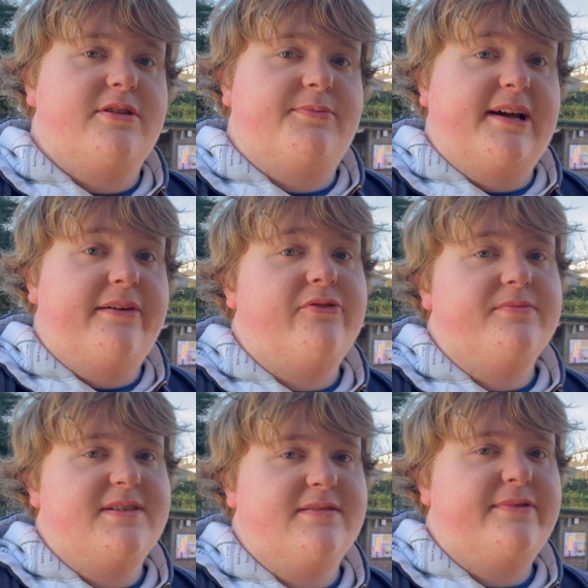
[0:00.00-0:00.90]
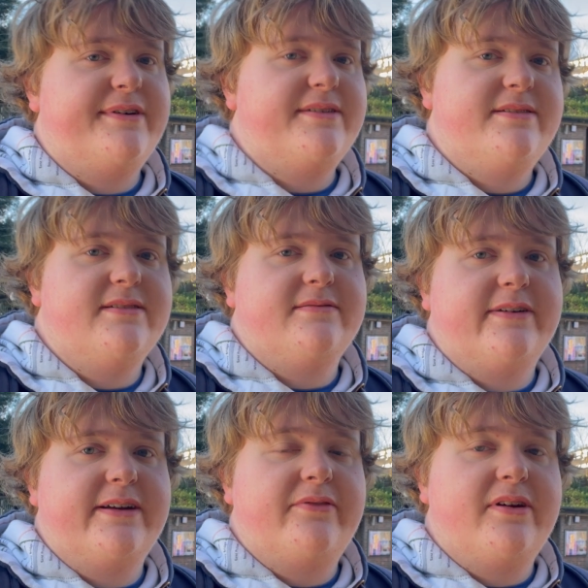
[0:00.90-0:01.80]
the platforms as well. It's just
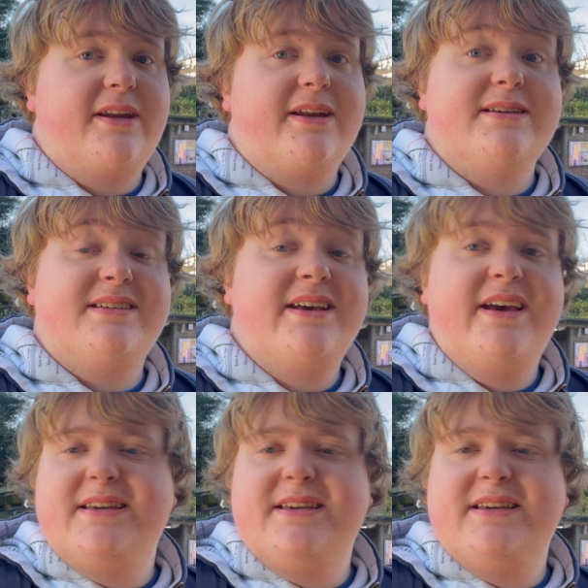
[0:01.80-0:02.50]
really, really nice.